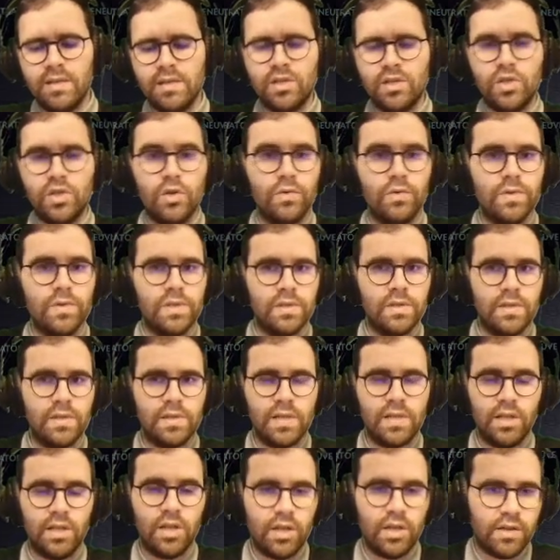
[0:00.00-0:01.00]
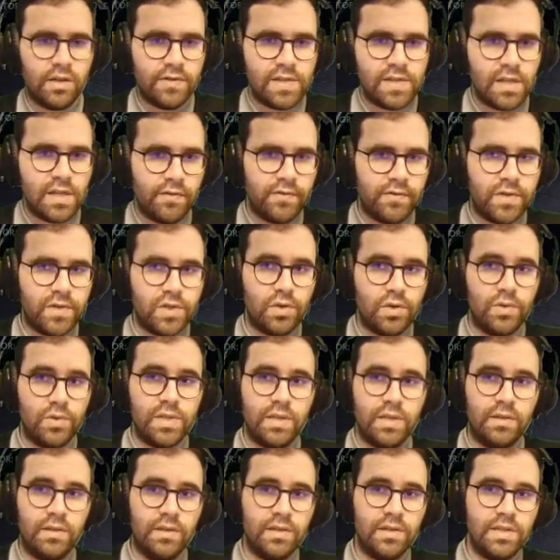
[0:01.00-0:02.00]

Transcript: It shows us a lot of stuff. It shows that they're